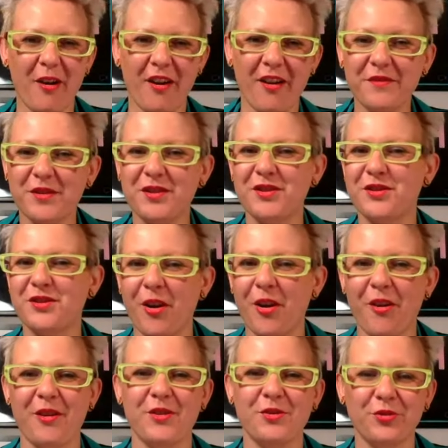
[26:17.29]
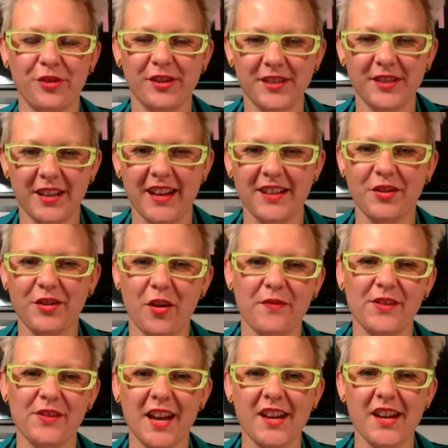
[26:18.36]
I've so enjoyed today's
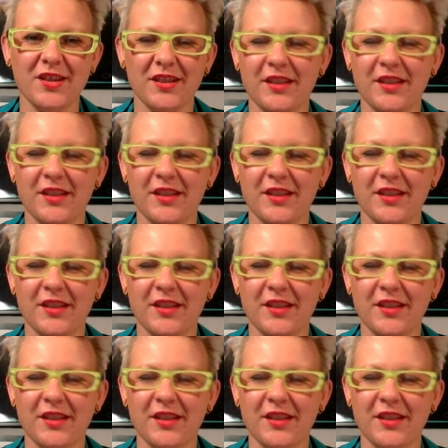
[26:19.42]
conversation,